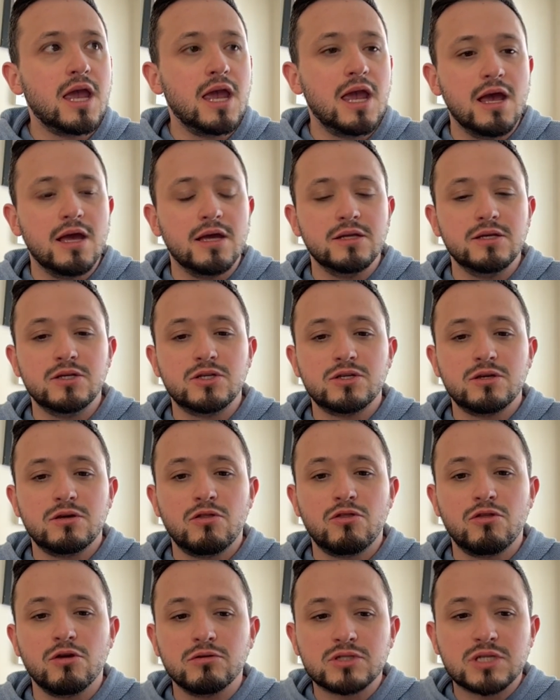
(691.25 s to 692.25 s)
And
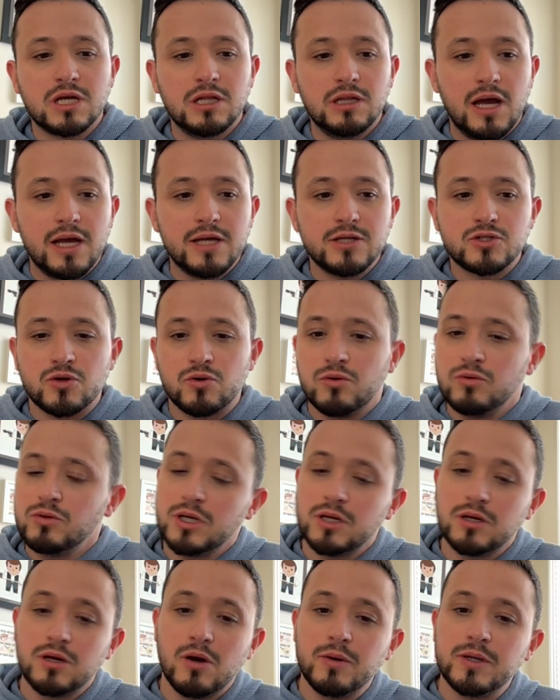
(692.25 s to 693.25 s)
those clients are
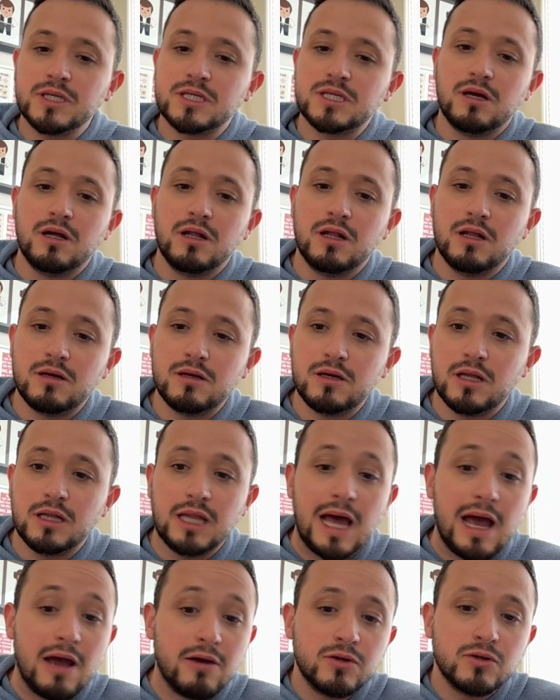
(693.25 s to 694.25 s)
only going to
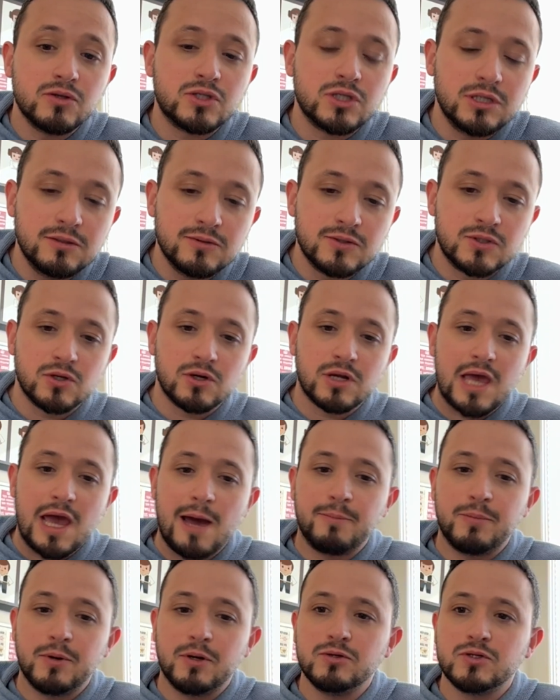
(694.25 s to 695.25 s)
allow you to use their
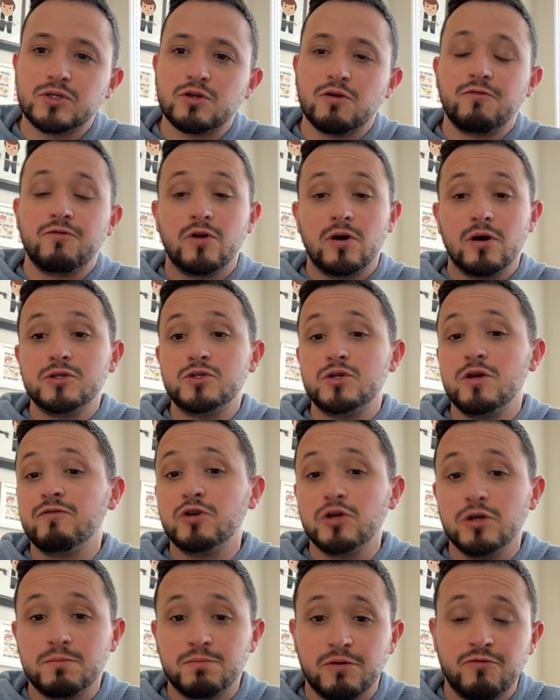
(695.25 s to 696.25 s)
capital so far as you have
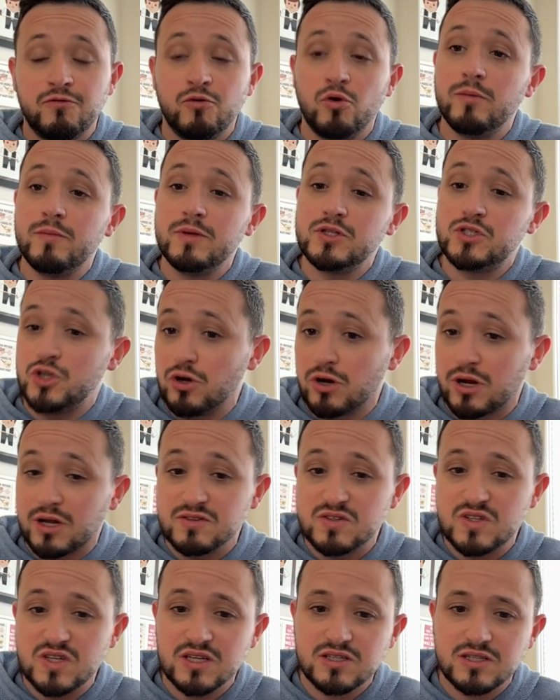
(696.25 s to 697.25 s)
good performance, you're
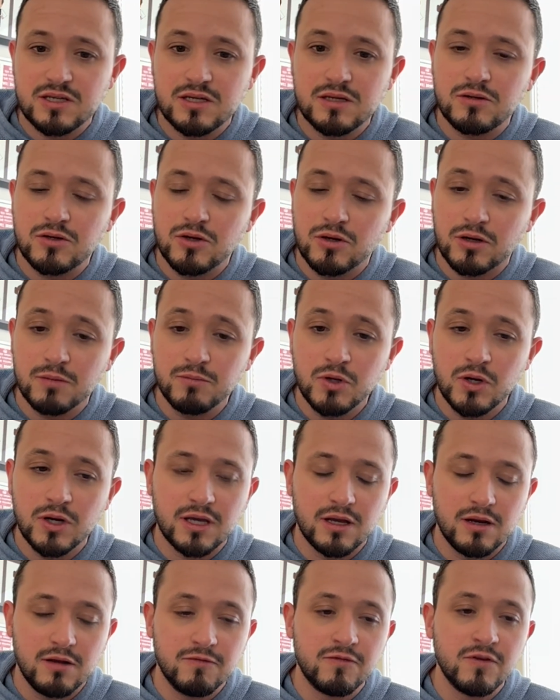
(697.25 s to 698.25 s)
consistent, you're
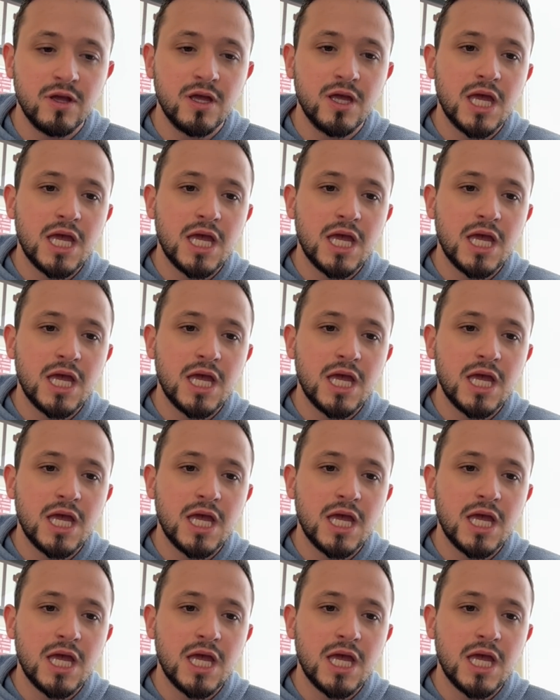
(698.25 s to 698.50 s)
communicative,